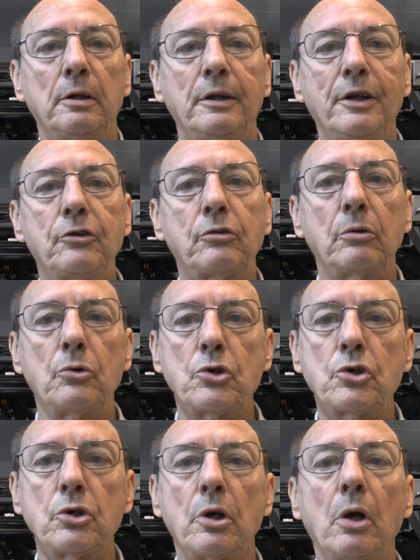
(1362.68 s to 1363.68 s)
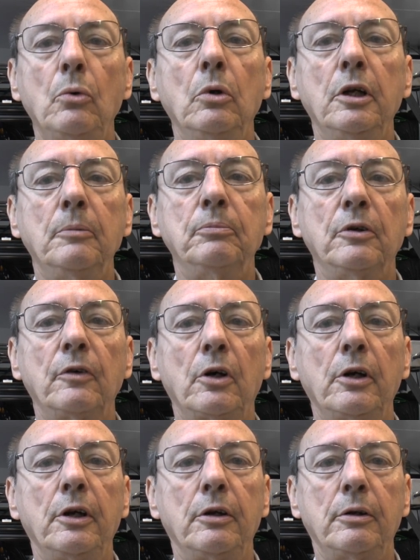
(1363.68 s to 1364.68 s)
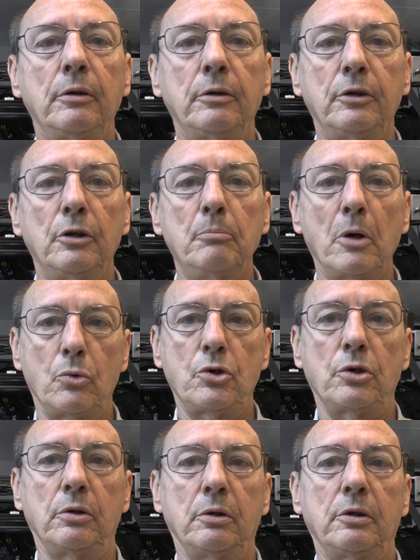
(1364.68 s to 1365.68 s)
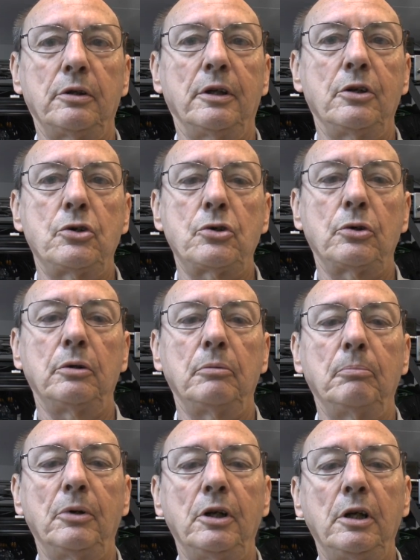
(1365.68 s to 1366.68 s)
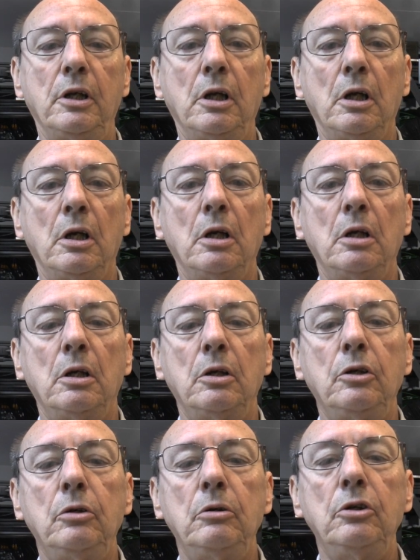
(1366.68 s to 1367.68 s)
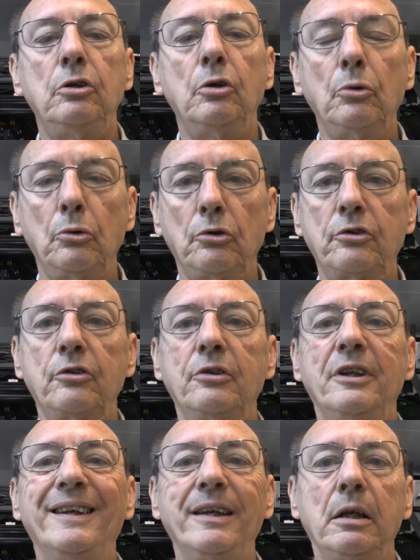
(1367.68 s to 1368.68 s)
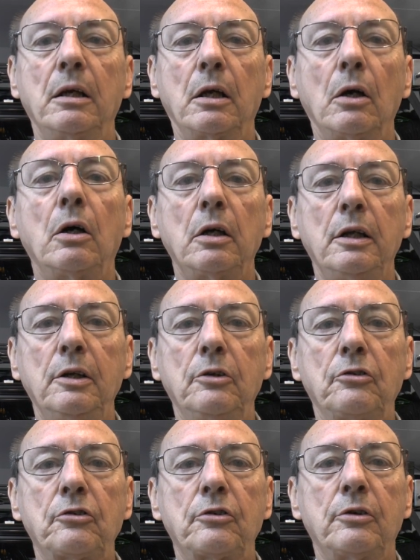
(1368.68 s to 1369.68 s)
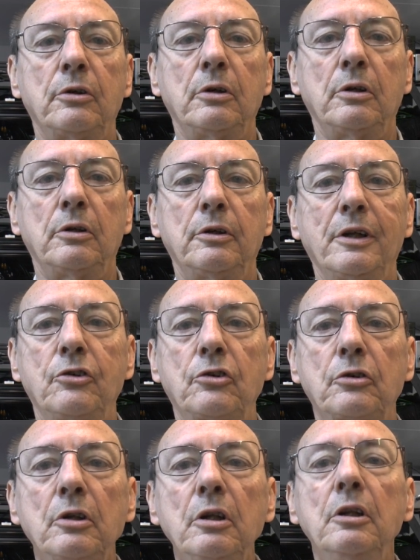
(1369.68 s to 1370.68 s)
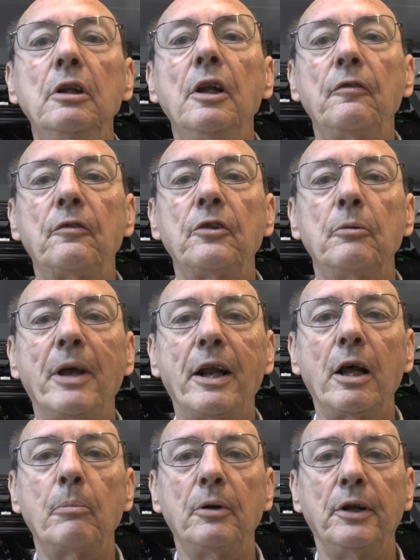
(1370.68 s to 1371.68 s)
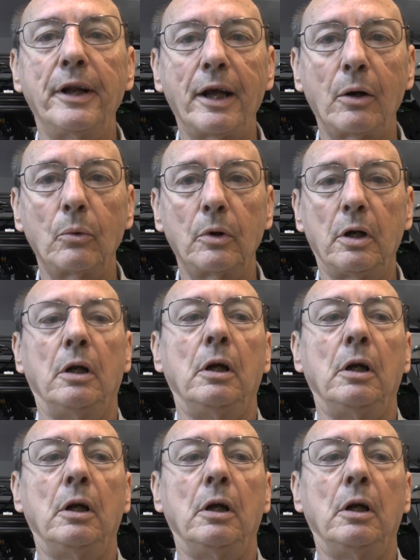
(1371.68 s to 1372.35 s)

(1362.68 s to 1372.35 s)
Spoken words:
should only provide the motion. They shouldn't be used as linear guides. They just lift the bed up and down.